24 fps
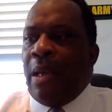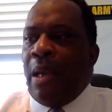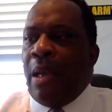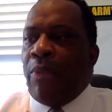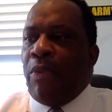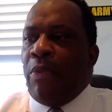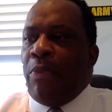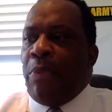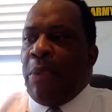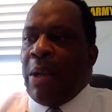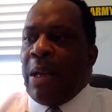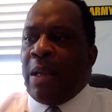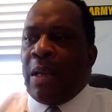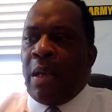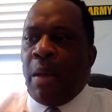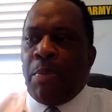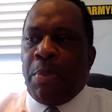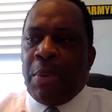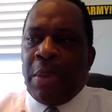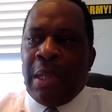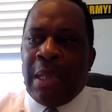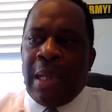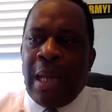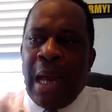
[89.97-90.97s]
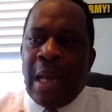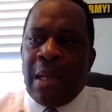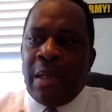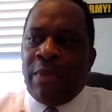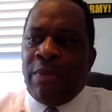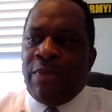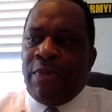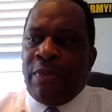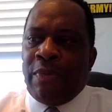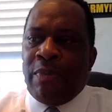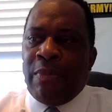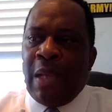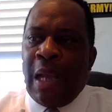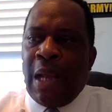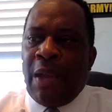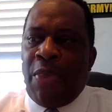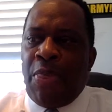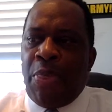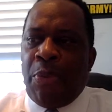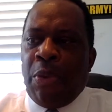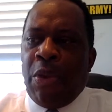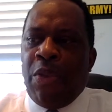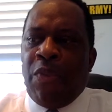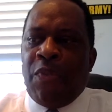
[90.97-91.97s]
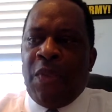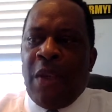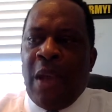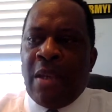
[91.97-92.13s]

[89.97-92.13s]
And we break it up into kind of 3